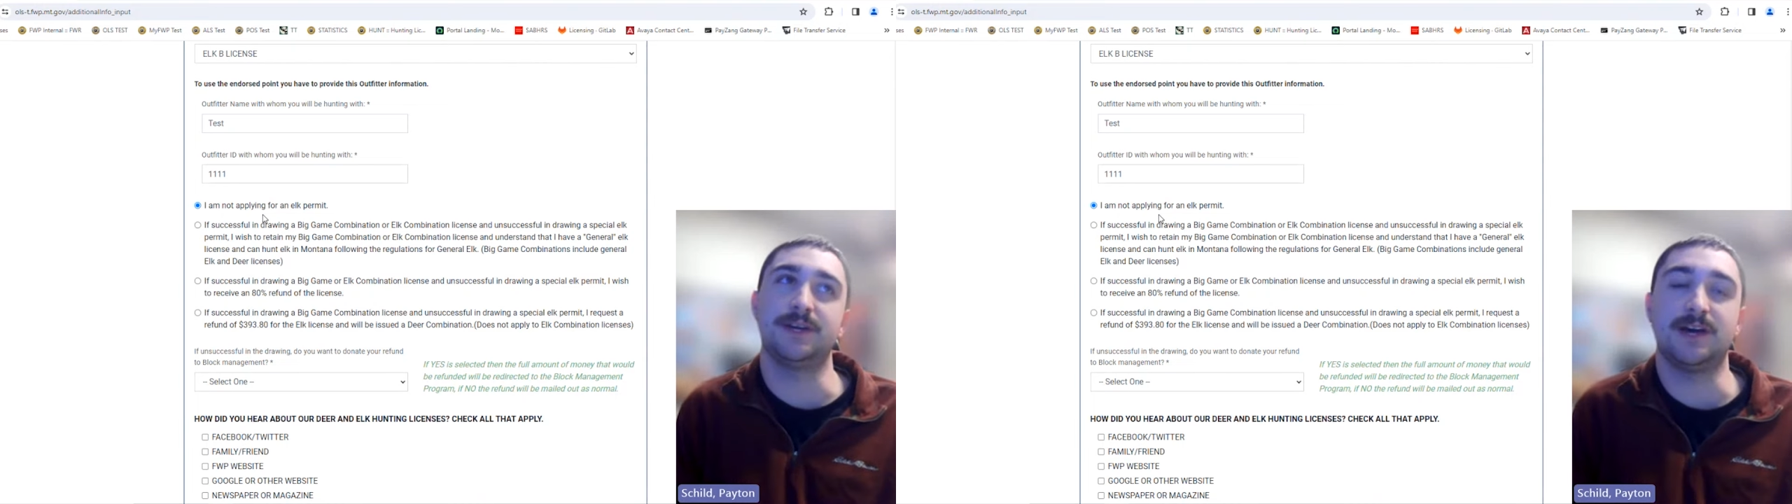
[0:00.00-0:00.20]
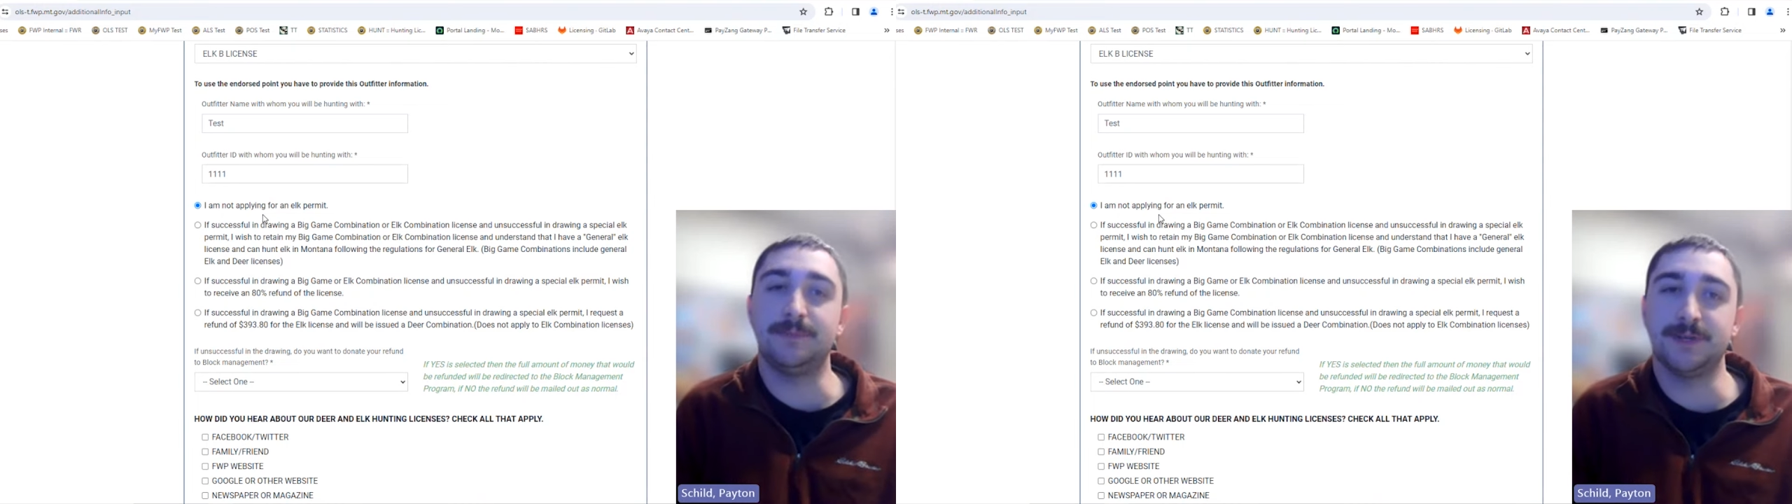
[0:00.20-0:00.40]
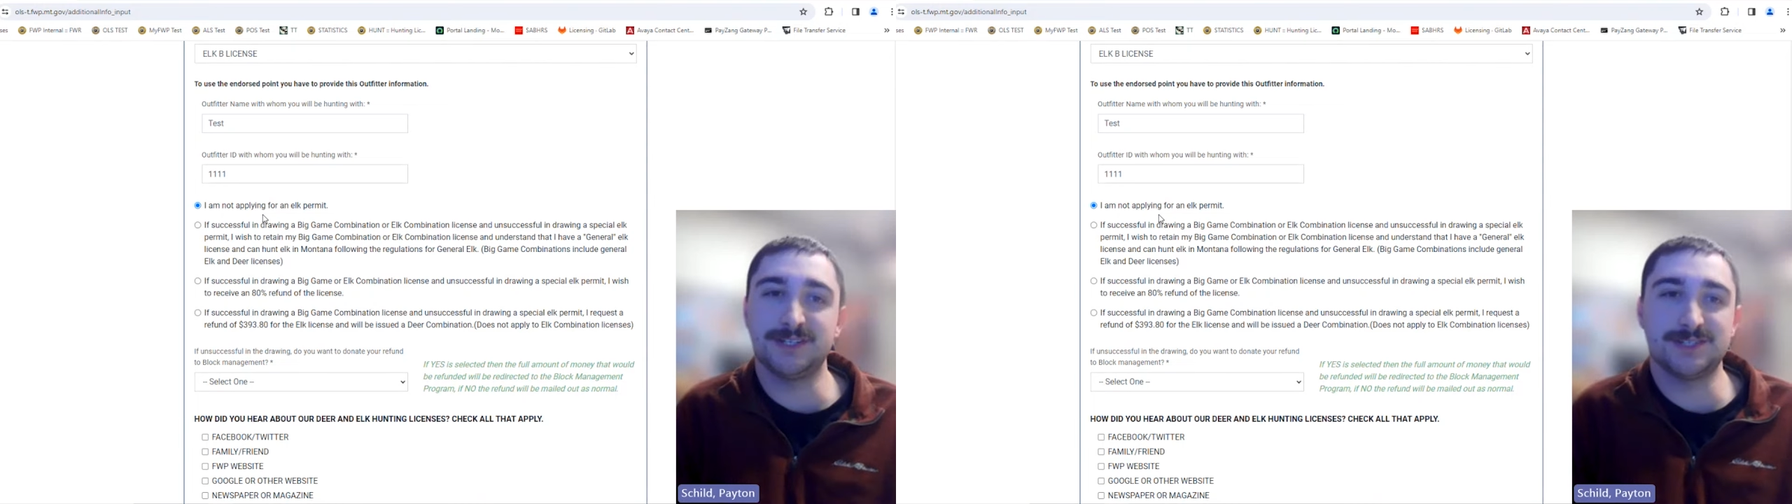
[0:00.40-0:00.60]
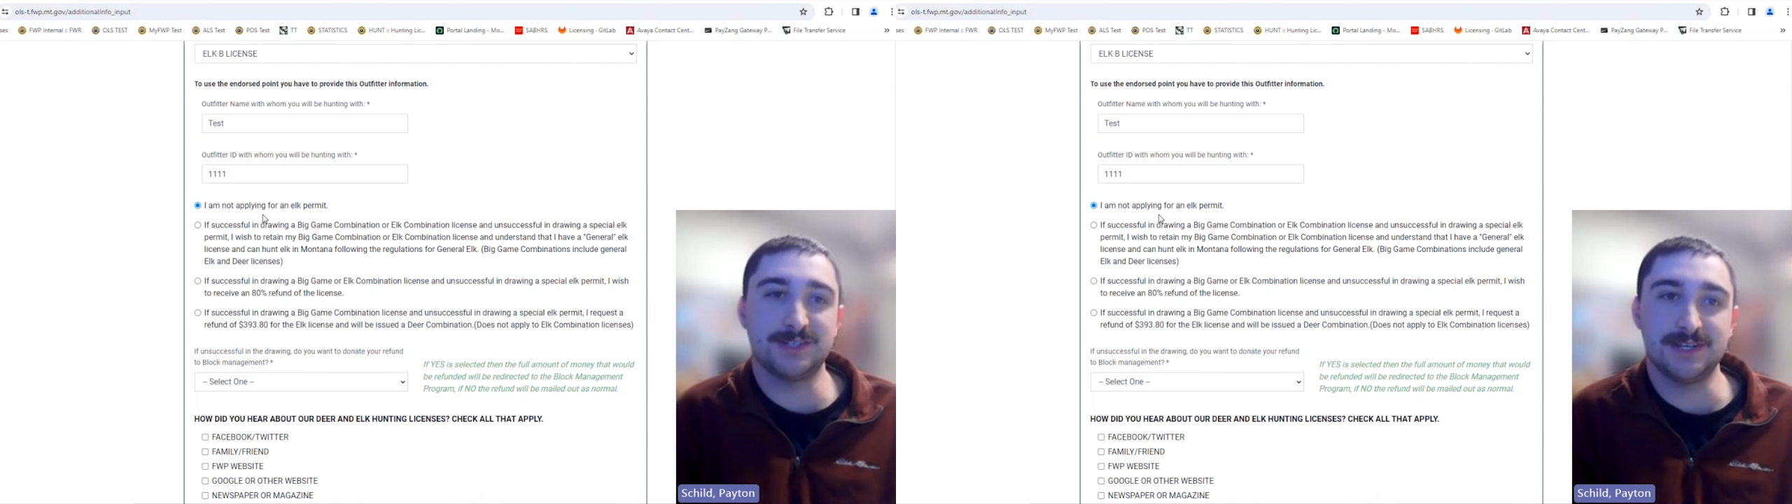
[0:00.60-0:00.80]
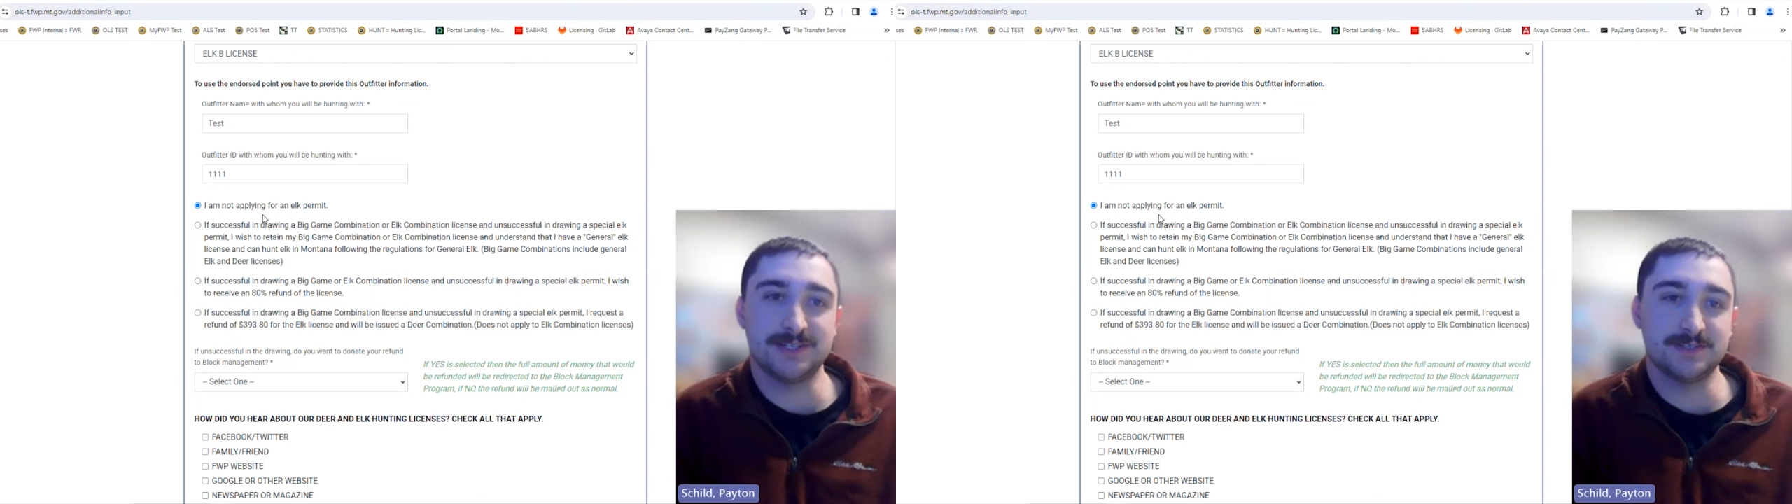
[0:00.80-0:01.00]
a
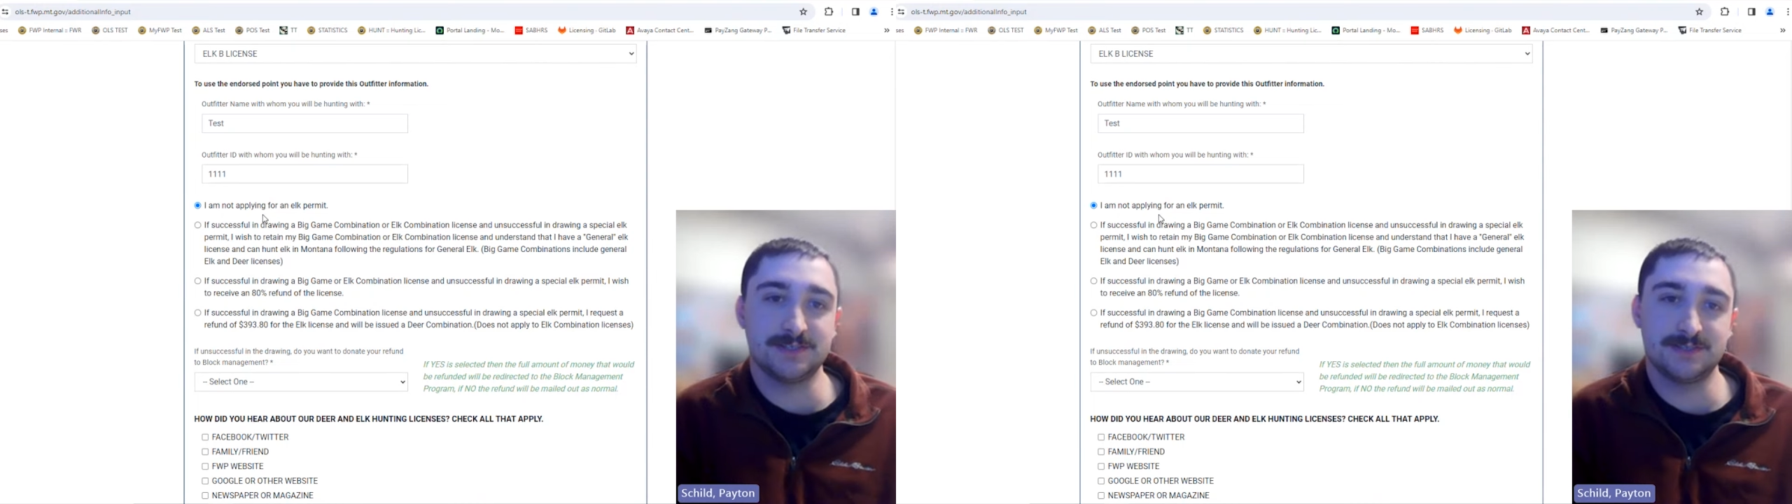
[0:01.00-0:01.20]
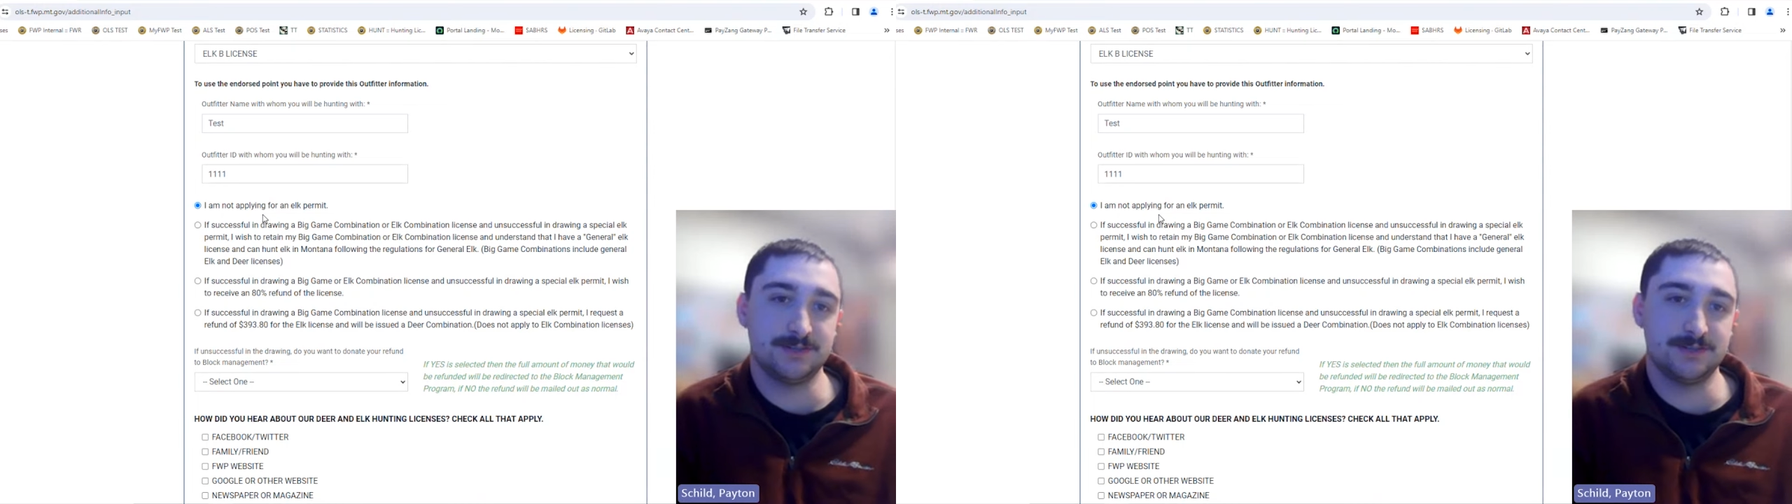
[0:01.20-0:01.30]
combination license.